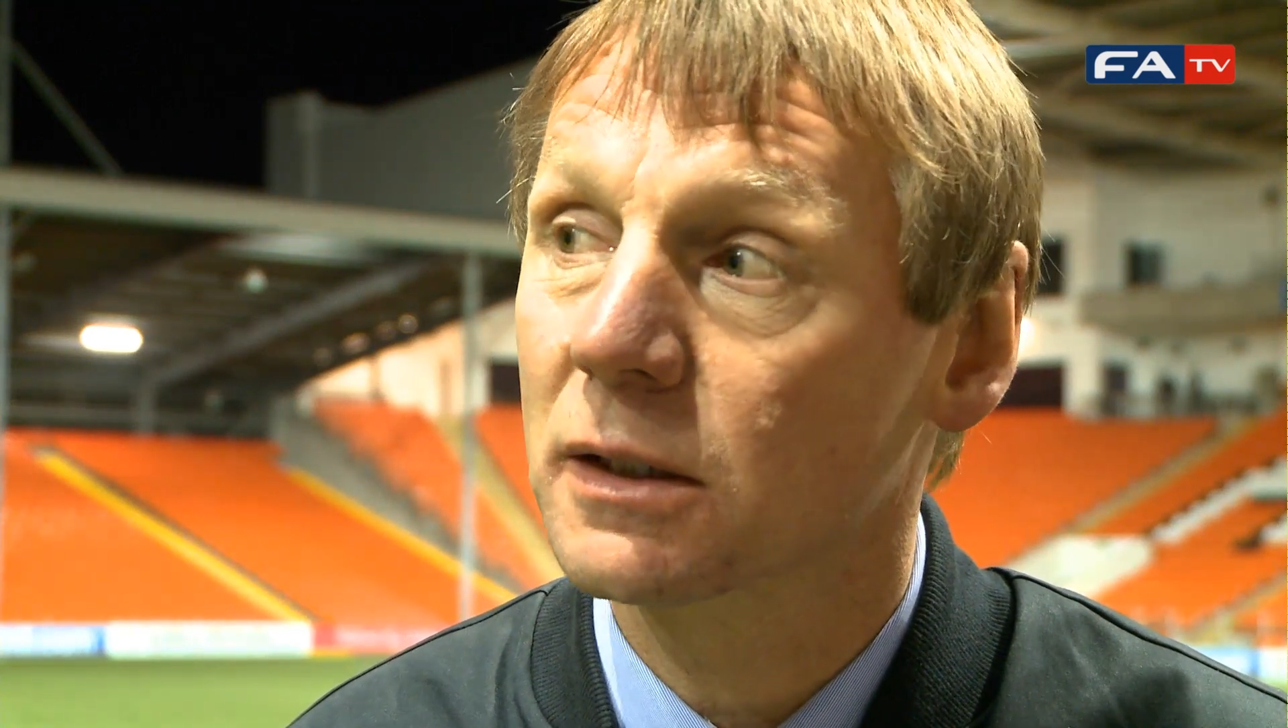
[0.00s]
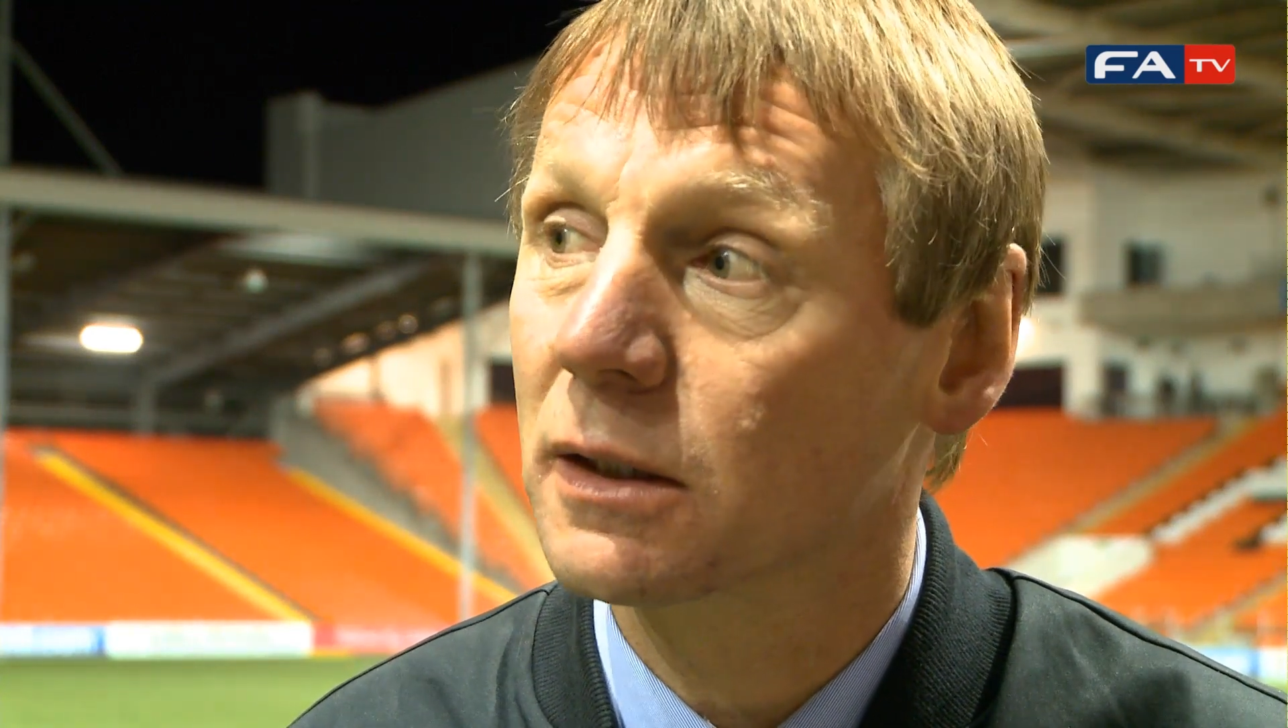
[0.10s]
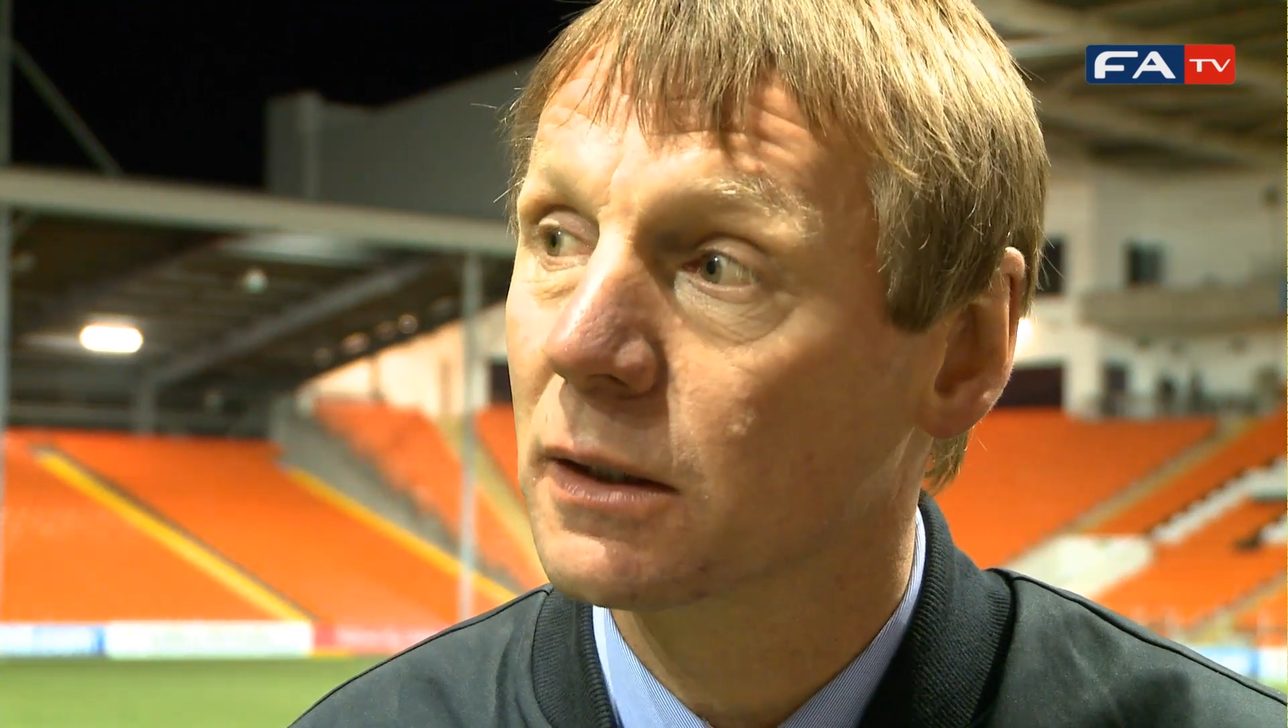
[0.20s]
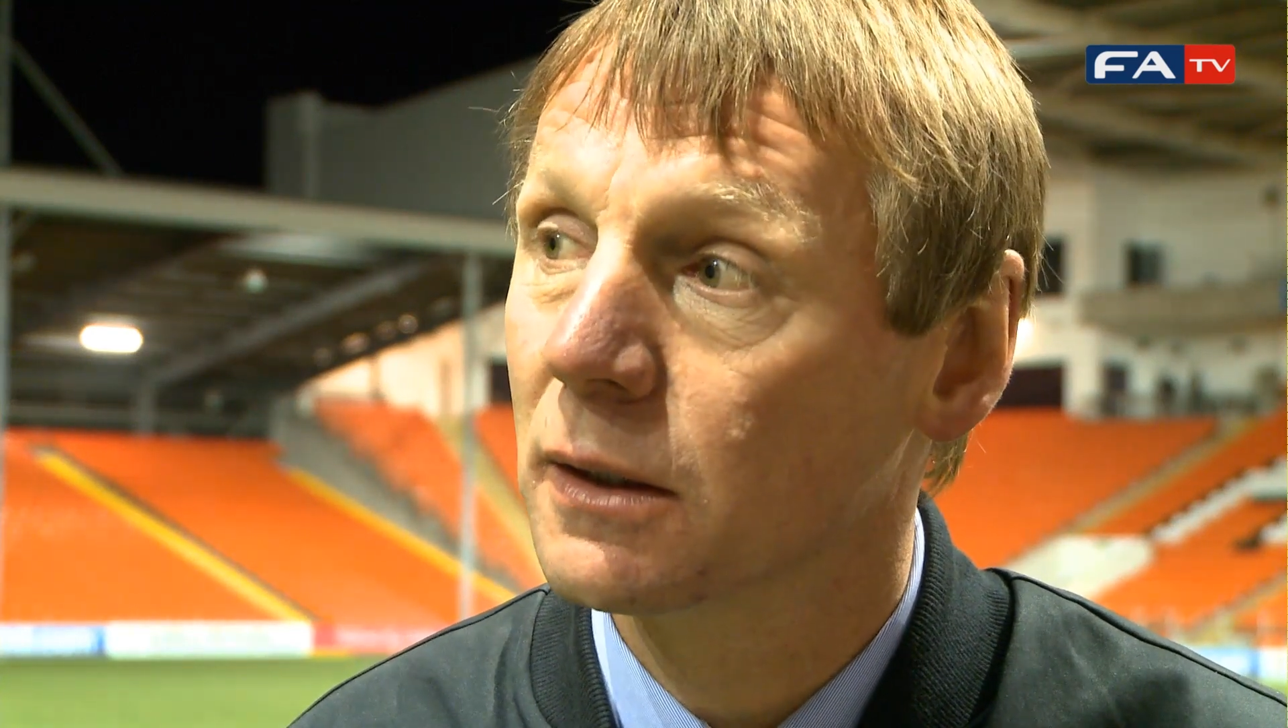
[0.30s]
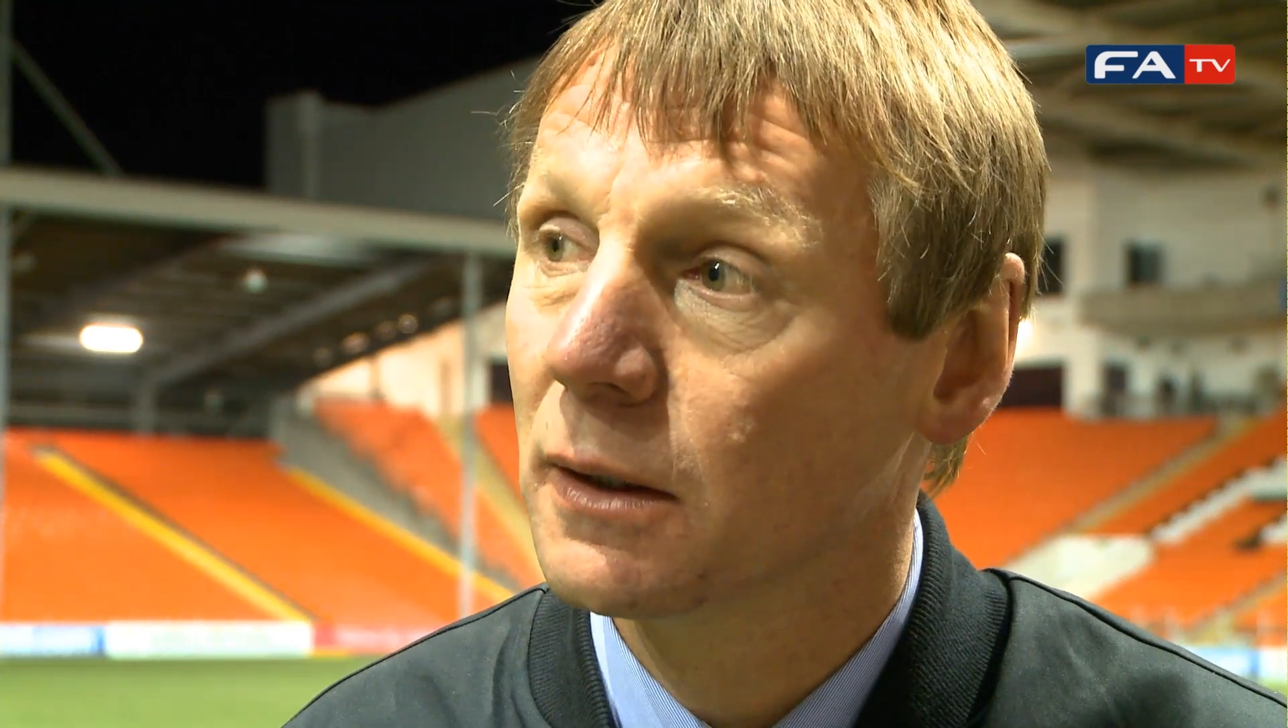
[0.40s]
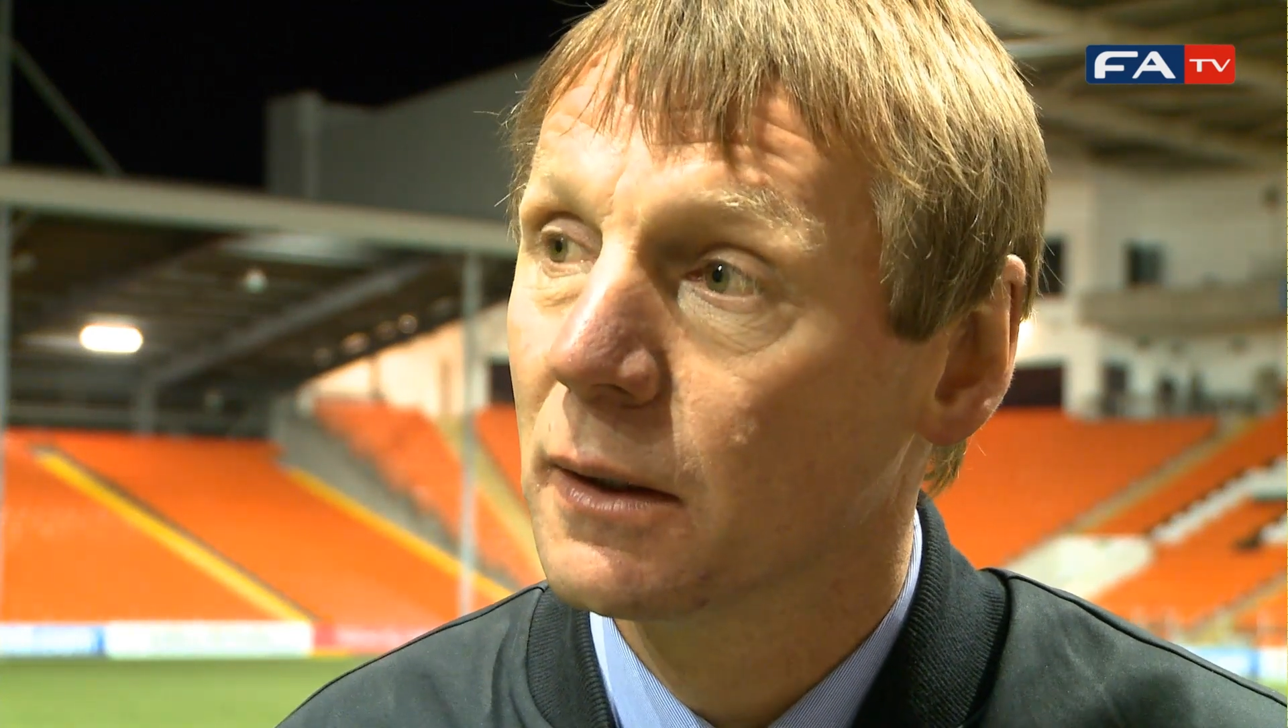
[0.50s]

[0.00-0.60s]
uh,